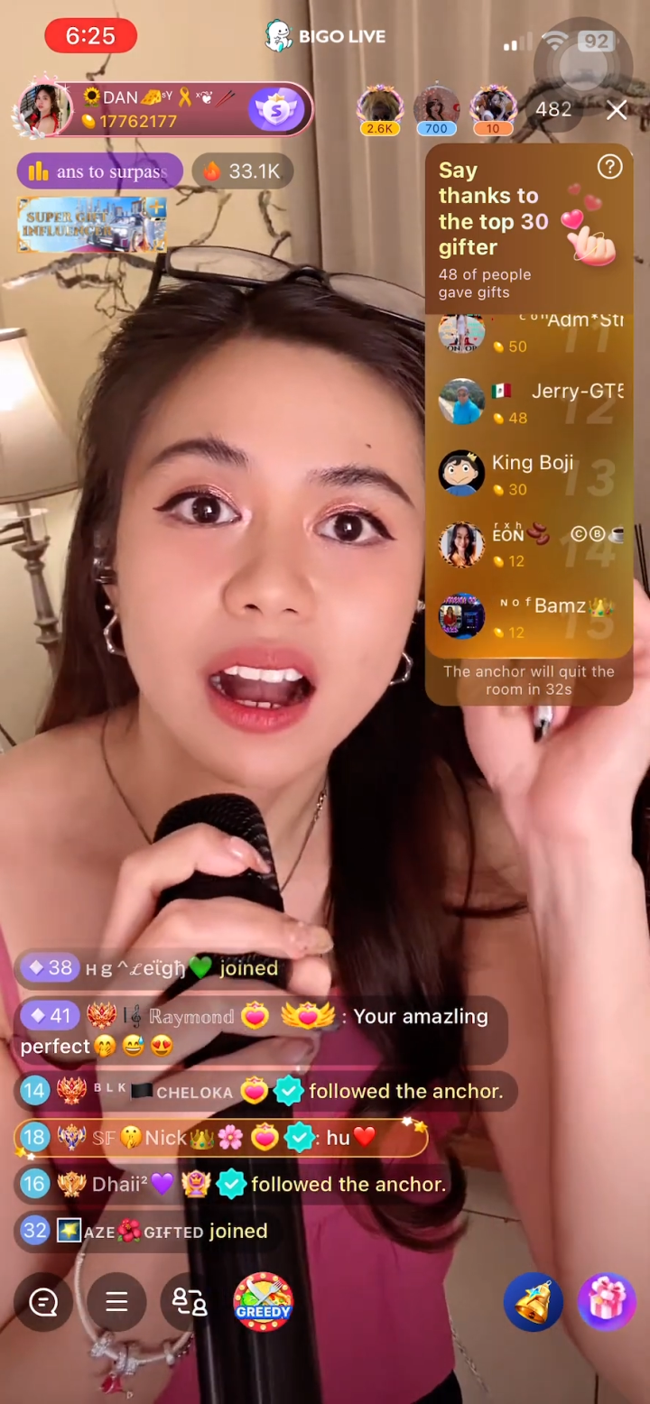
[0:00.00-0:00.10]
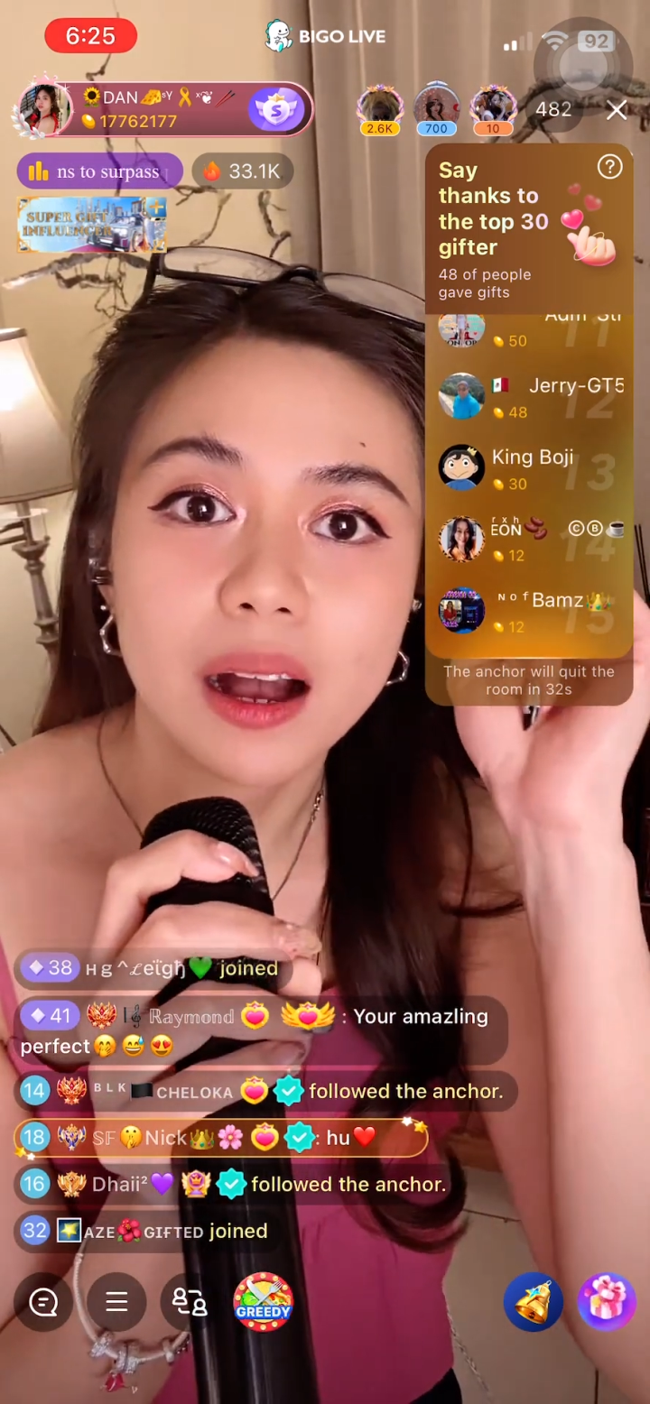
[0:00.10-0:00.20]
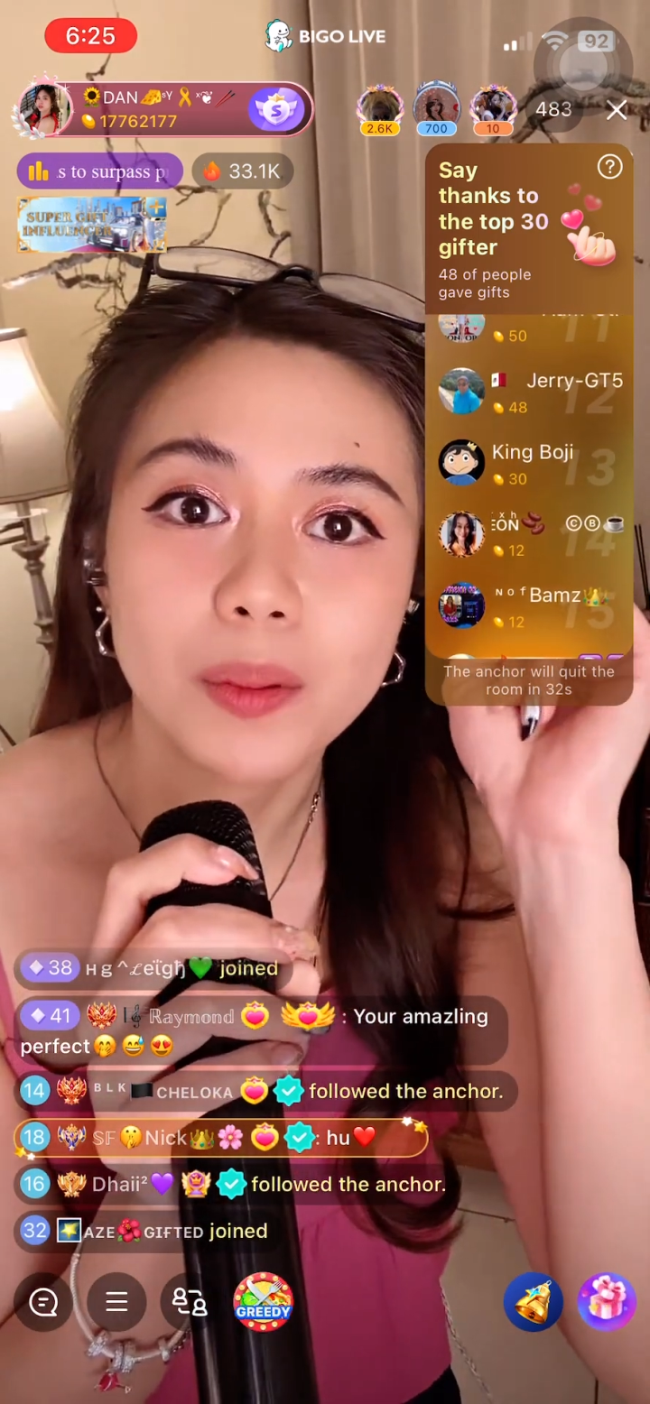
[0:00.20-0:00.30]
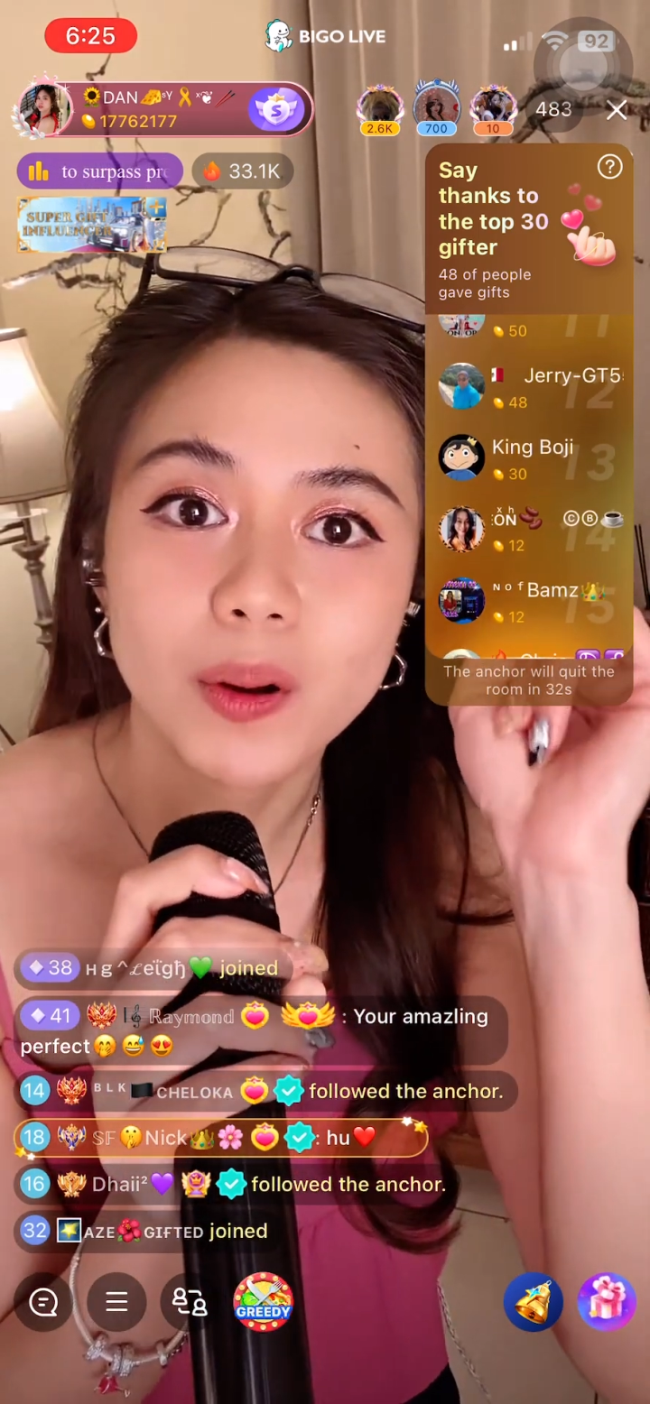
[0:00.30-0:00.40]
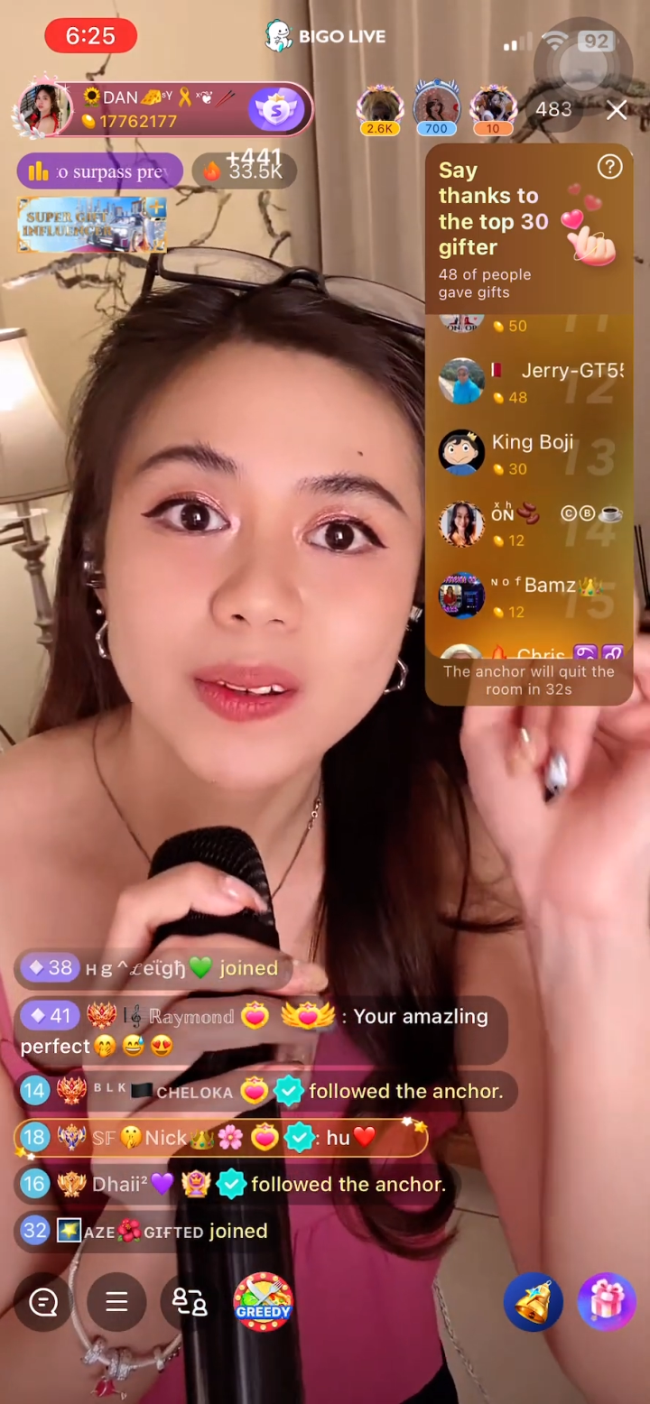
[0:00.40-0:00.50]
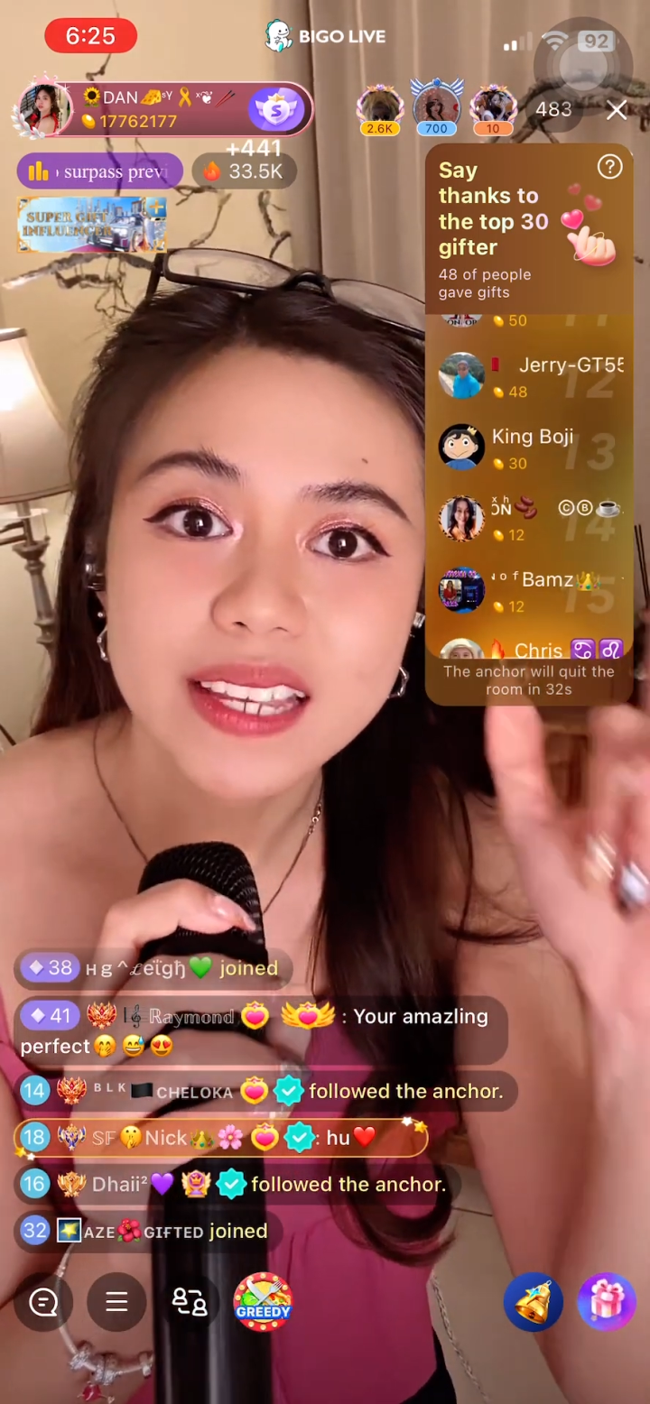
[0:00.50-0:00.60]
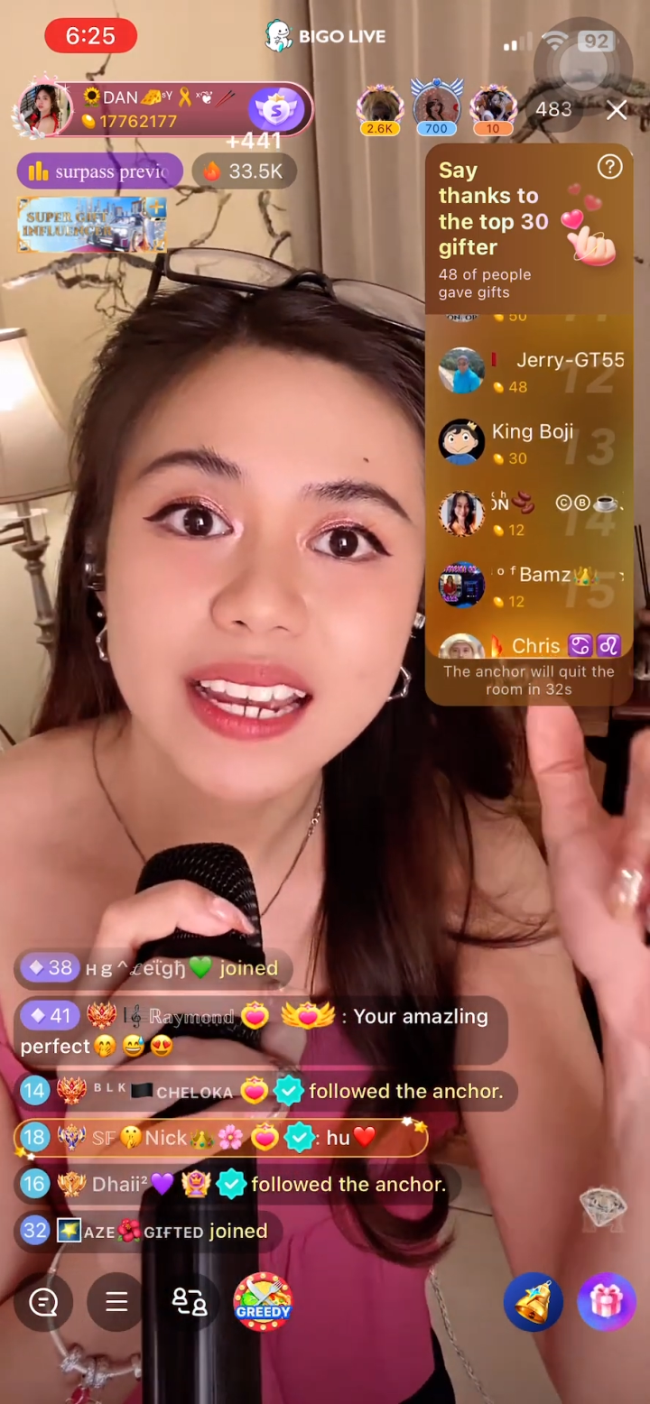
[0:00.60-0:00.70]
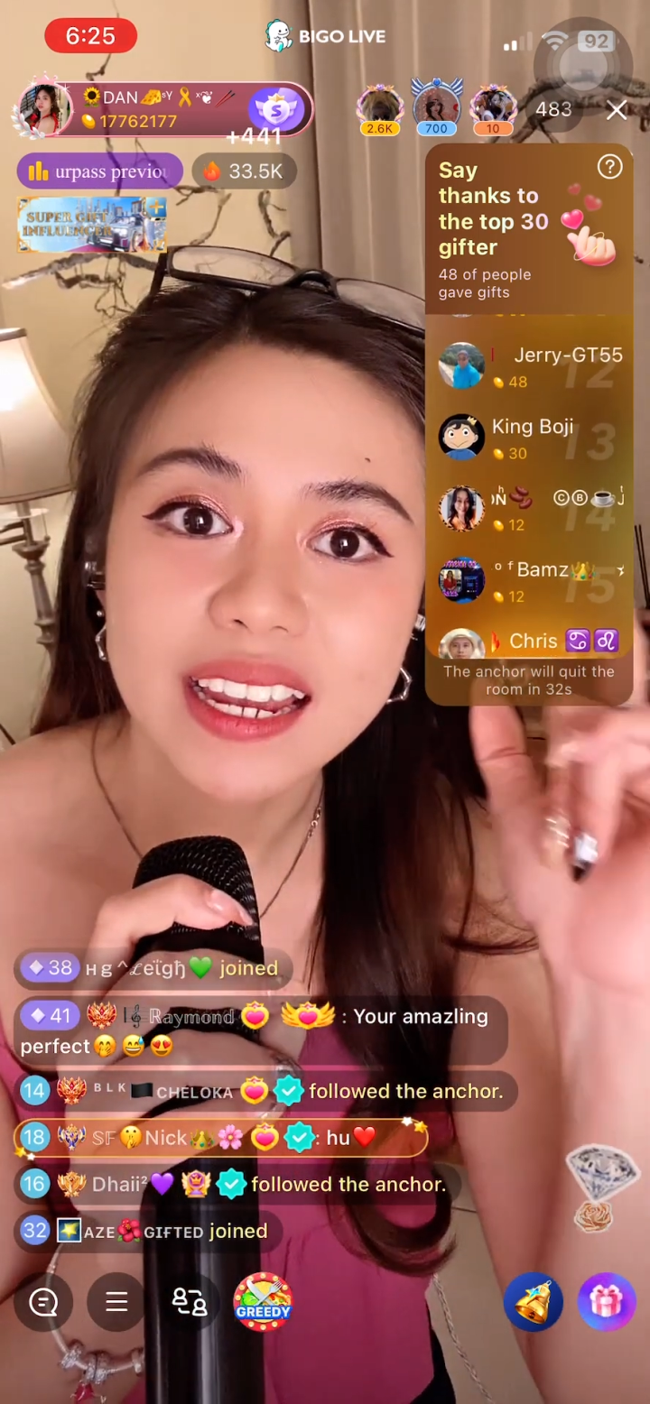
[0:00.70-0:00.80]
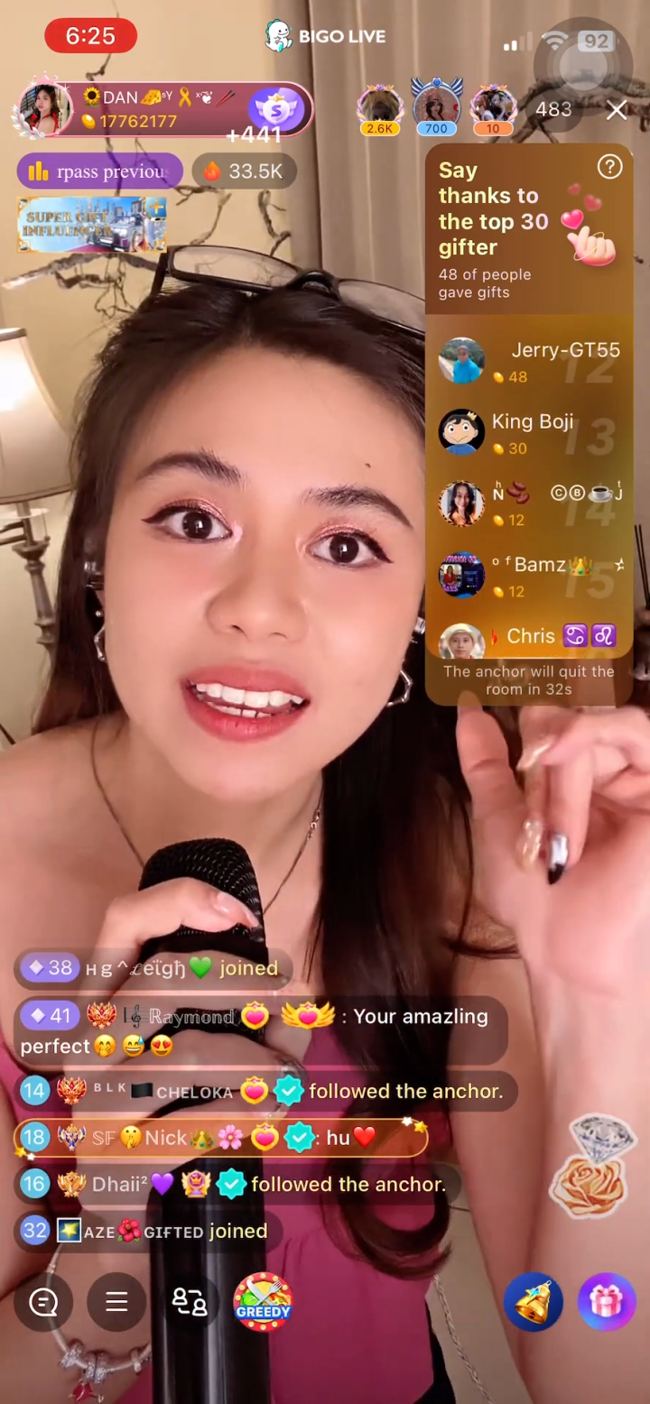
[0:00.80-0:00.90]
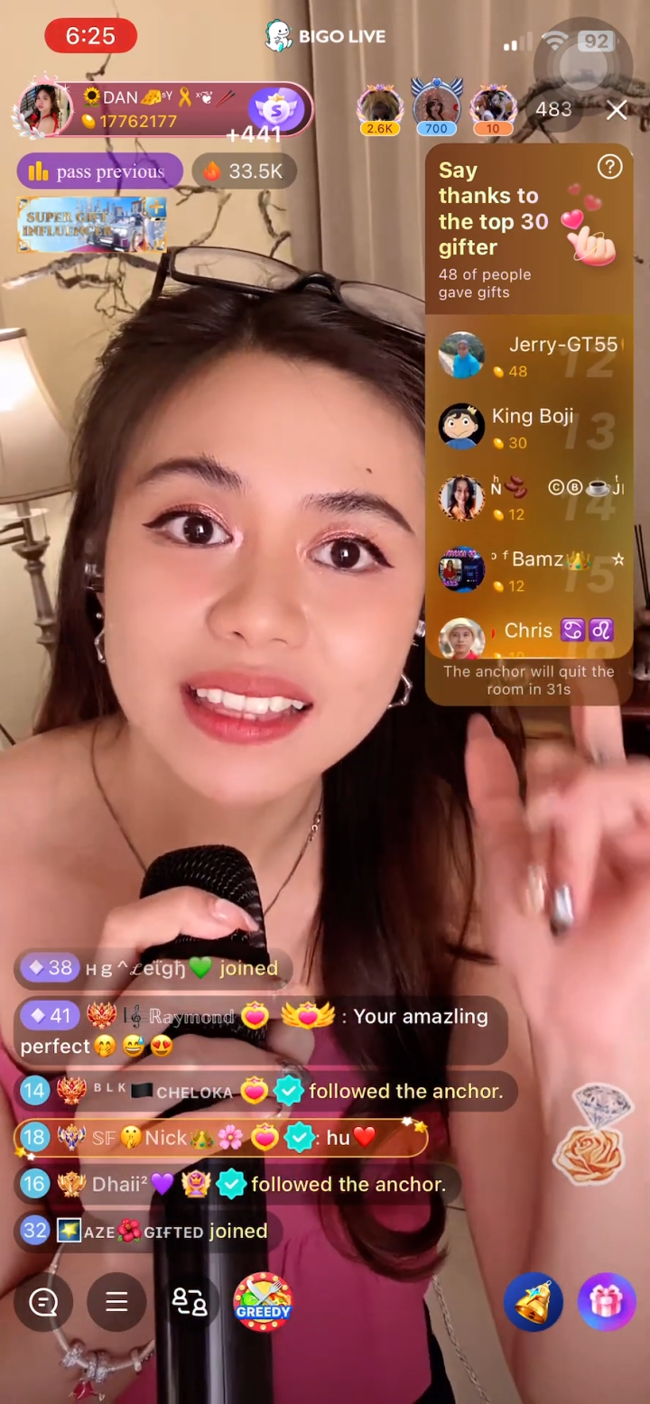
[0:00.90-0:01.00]
Um,
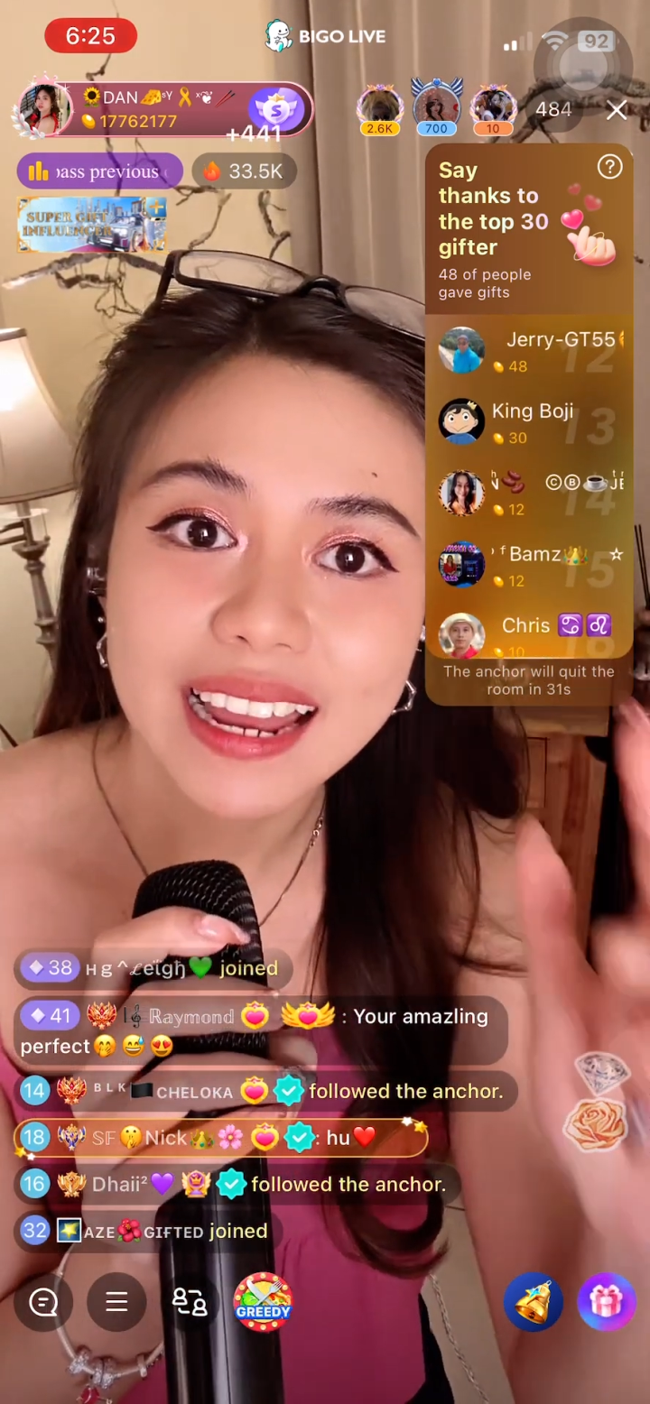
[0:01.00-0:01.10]
Jose,